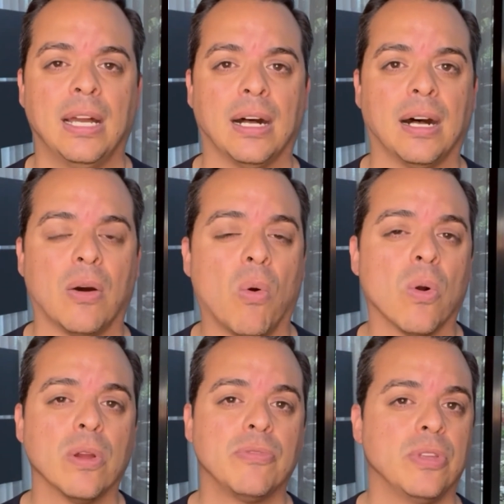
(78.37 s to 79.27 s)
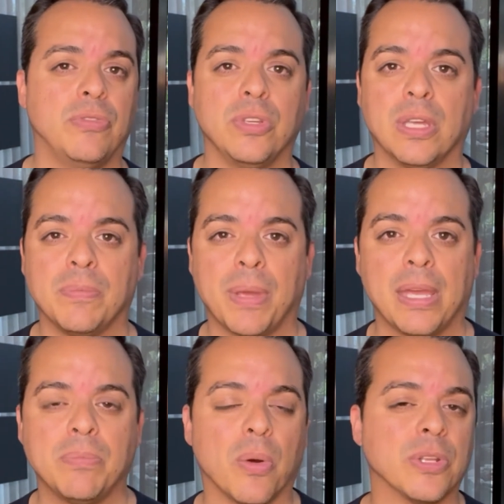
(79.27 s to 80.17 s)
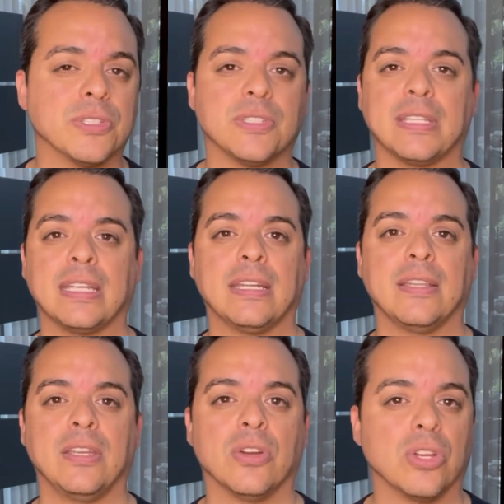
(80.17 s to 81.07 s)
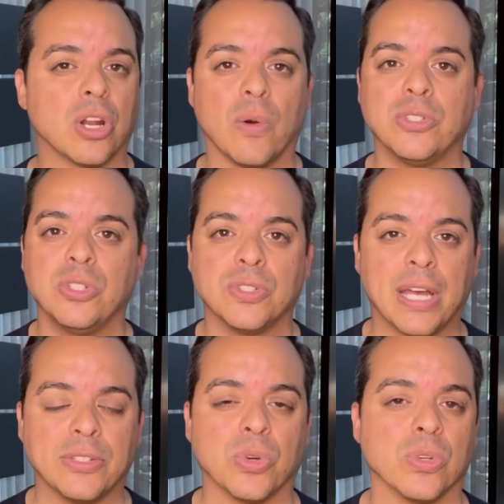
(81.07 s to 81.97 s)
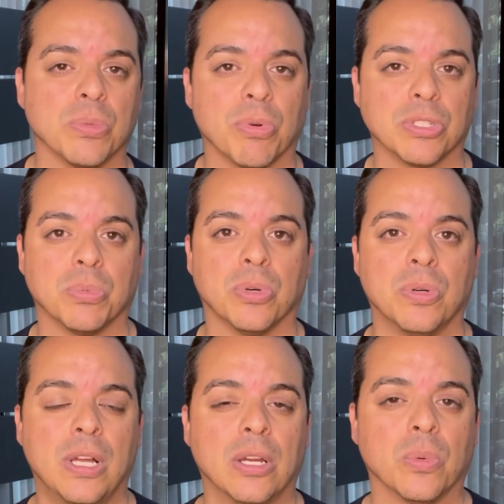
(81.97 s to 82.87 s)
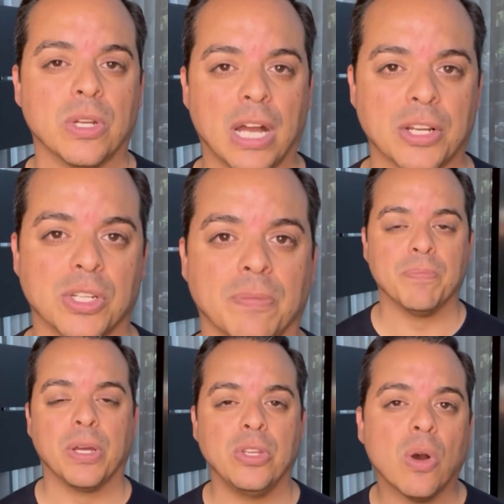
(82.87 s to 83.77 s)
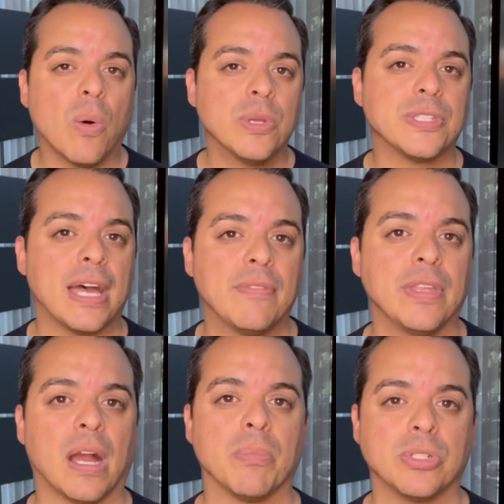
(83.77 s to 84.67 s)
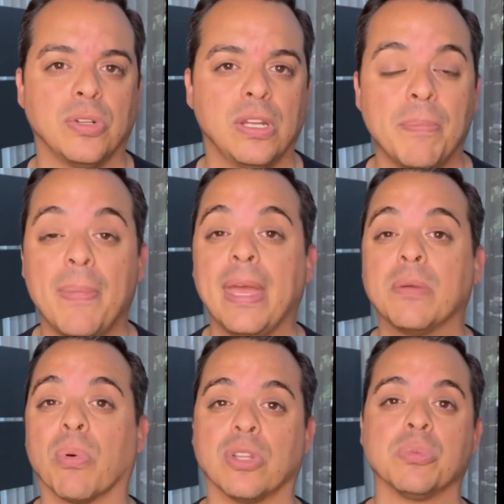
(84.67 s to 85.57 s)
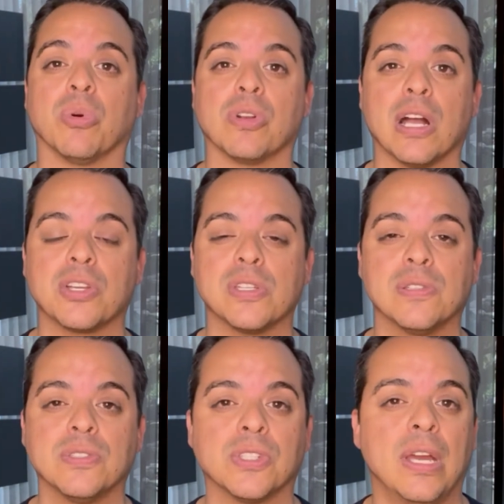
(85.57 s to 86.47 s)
or if you get paid bonuses at the end of the year, you can always use that towards a principal reduction. But you always have the opportunity to make principal reductions,